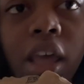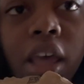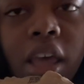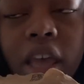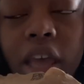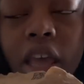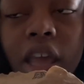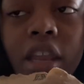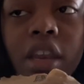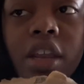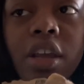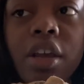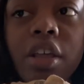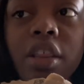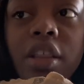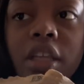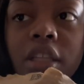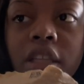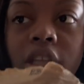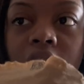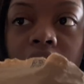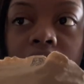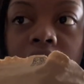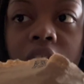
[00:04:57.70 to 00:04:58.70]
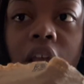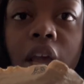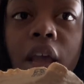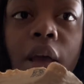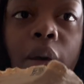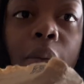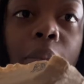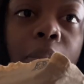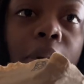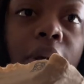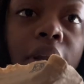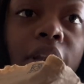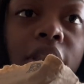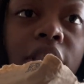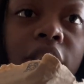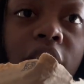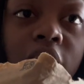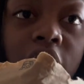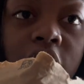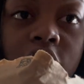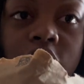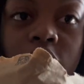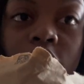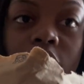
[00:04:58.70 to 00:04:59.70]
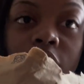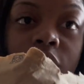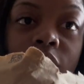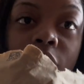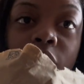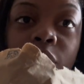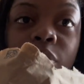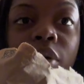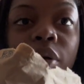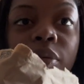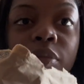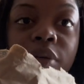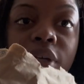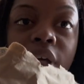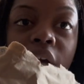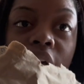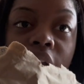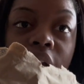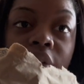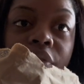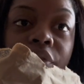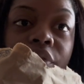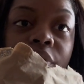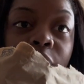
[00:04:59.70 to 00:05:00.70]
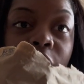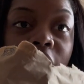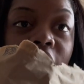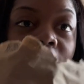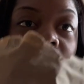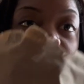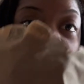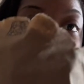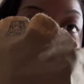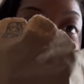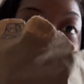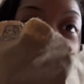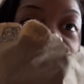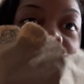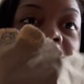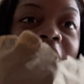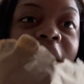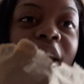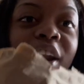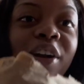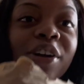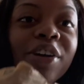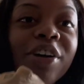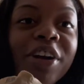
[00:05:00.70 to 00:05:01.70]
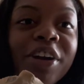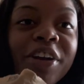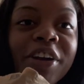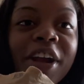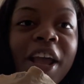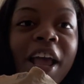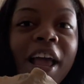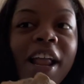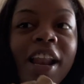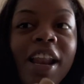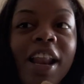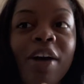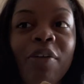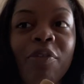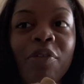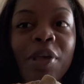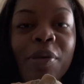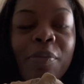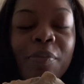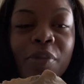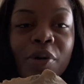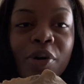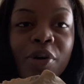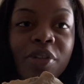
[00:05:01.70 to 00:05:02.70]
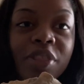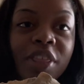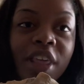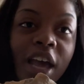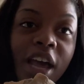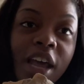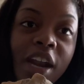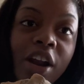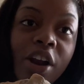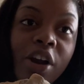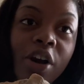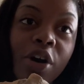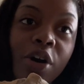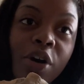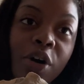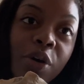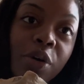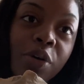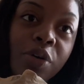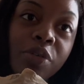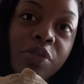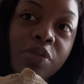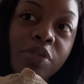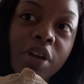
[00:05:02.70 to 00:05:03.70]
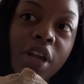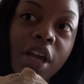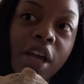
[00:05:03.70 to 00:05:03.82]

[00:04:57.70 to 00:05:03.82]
any other day. But this one, my mama got it from me. I had it on her. Like, we both got our own